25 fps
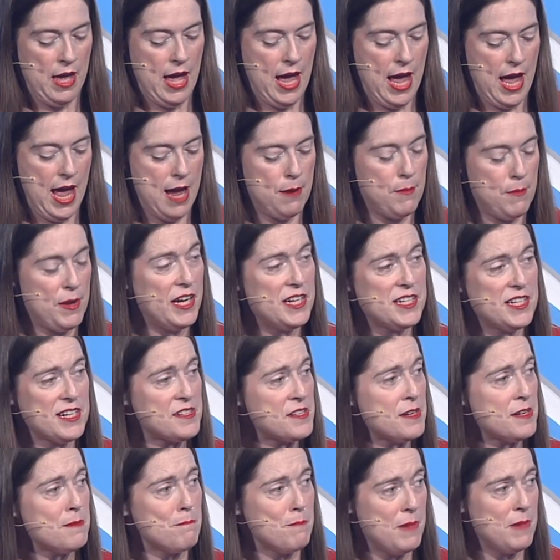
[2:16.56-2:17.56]
And it
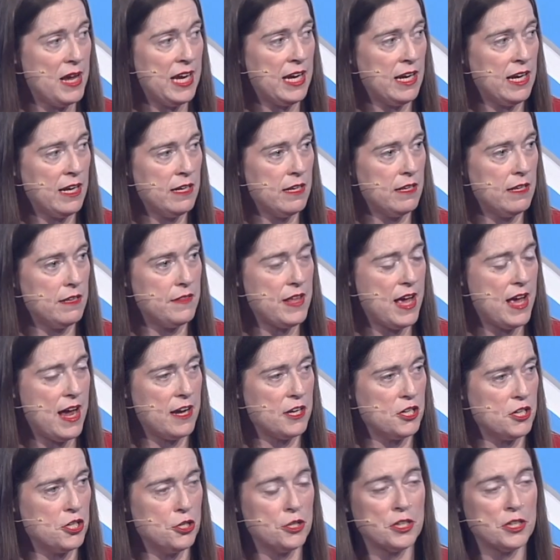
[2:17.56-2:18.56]
doesn't mean that
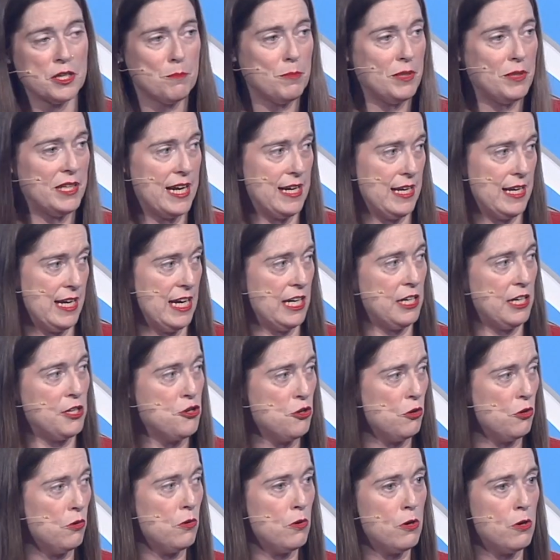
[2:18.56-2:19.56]
you completely
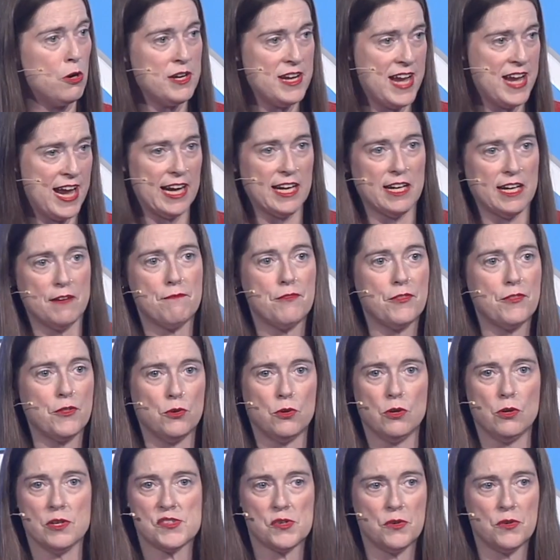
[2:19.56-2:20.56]
ignore negative
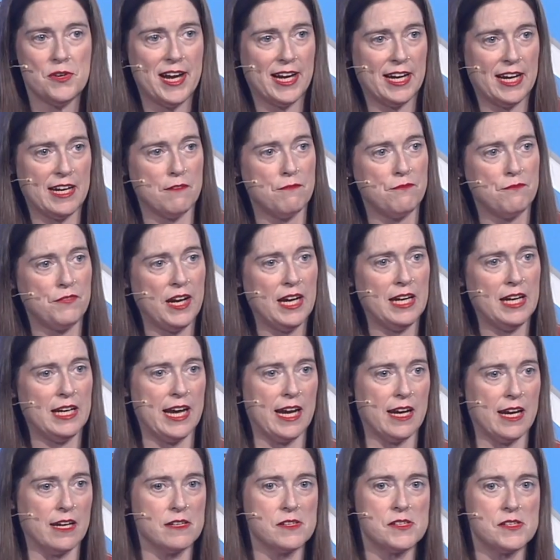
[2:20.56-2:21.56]
thoughts or negative
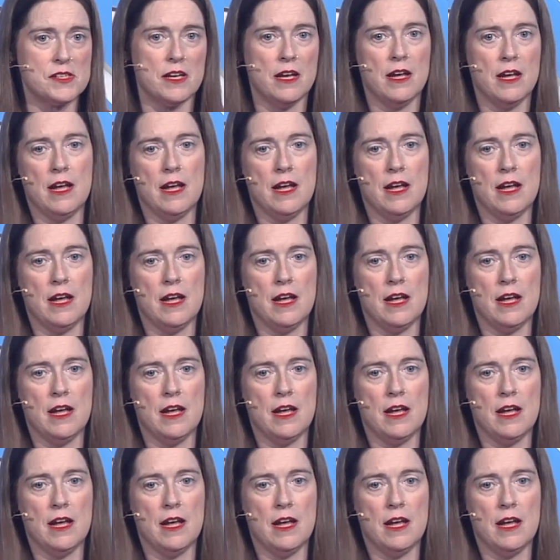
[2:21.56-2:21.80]
feelings.